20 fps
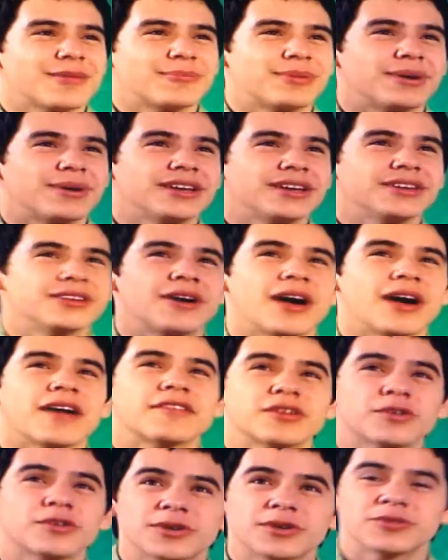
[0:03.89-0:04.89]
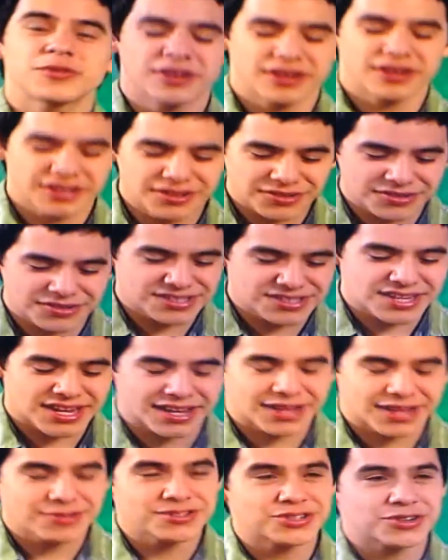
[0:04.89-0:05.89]
but, you know, everyone, you know, it's
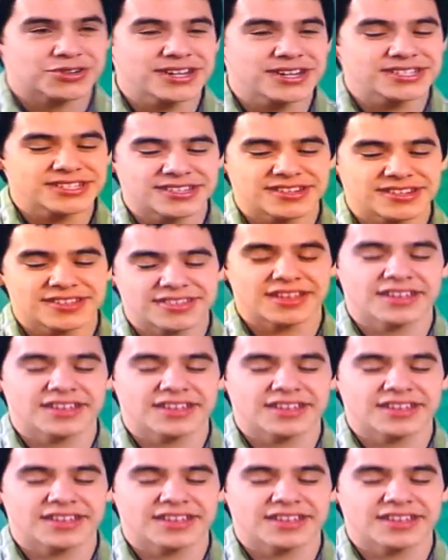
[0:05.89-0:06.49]
like, it was crazy to